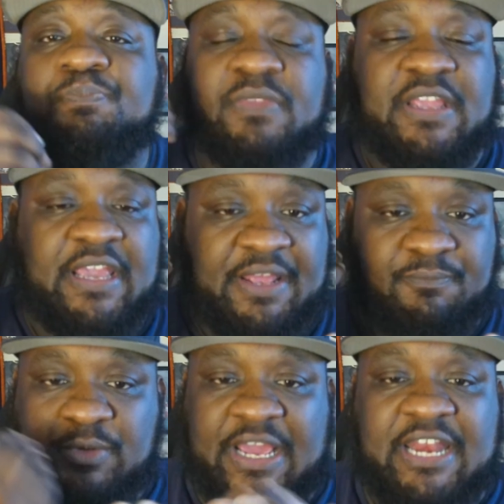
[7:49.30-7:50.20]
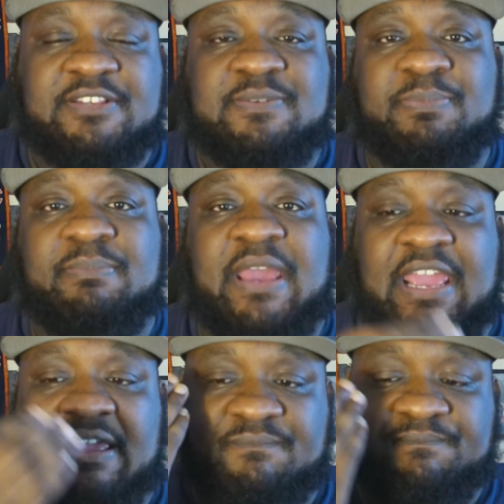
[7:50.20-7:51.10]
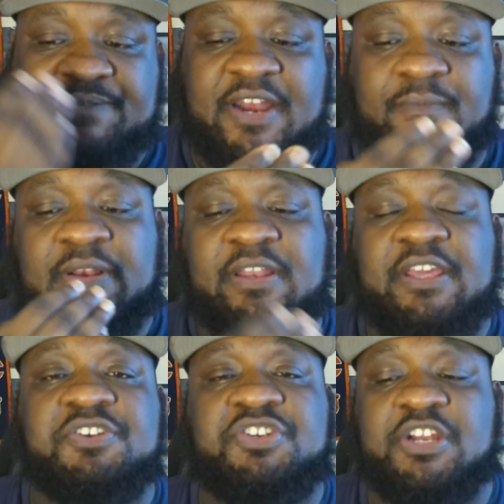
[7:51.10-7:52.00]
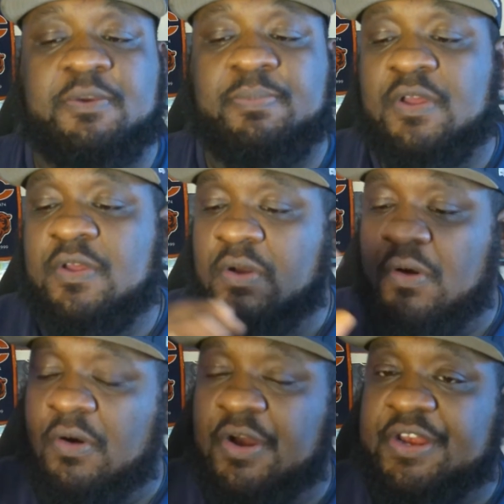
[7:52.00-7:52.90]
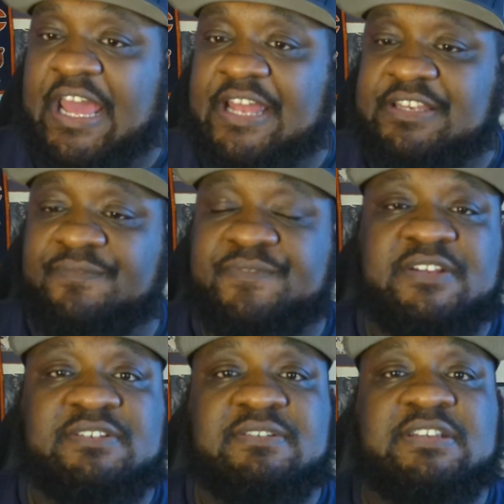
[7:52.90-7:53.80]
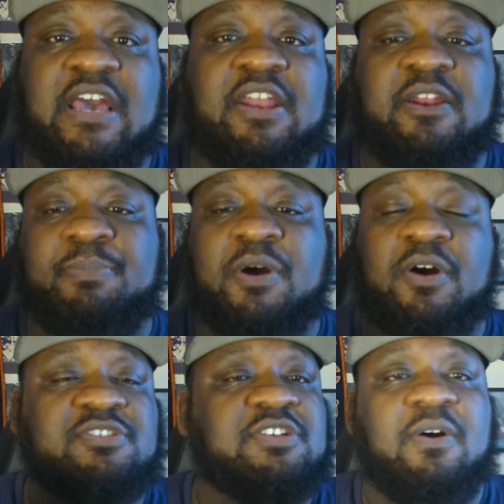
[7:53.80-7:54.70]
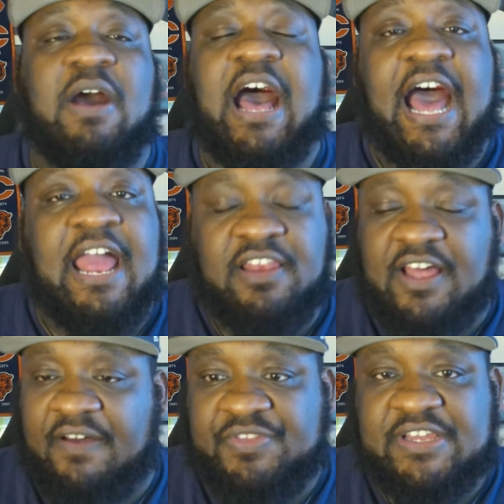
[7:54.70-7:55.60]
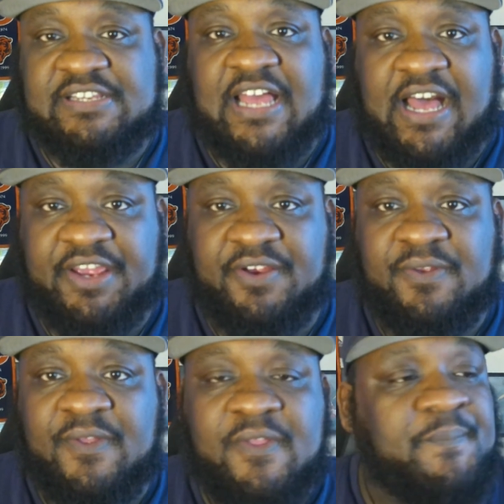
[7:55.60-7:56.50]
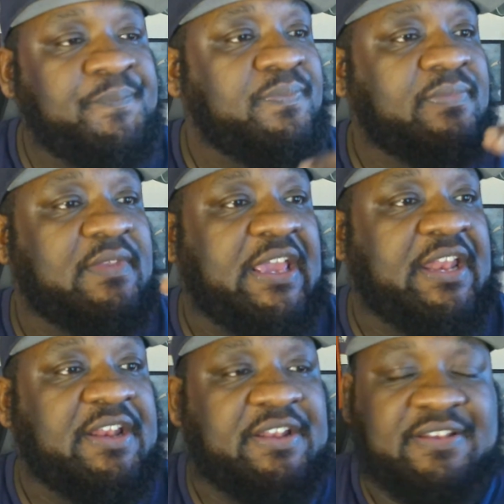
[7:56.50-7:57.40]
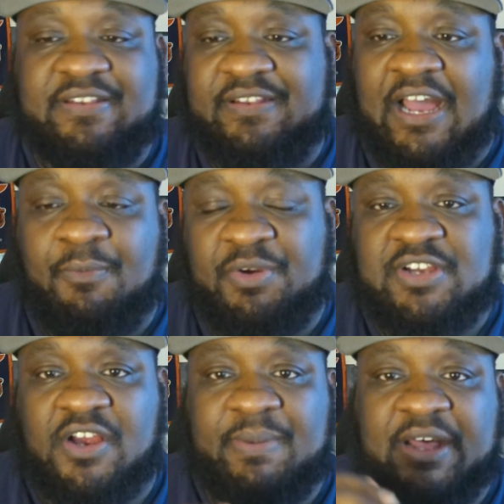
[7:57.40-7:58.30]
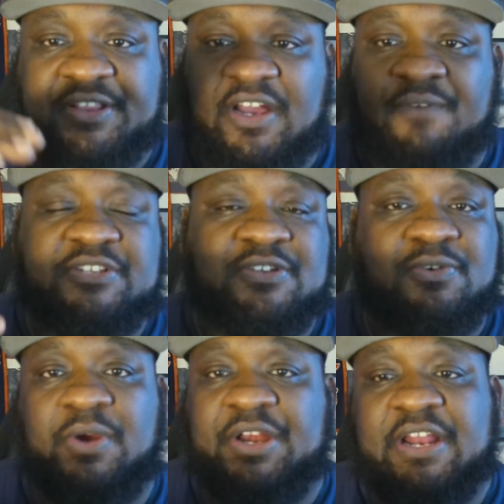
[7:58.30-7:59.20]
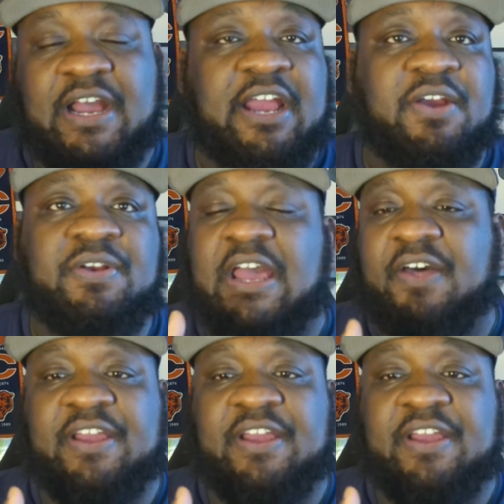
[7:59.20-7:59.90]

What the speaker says: and ready to be made veteran leadership on that defensive side of the ball. So I love this hire, and then I will talk about the offensive coordinator hire and how that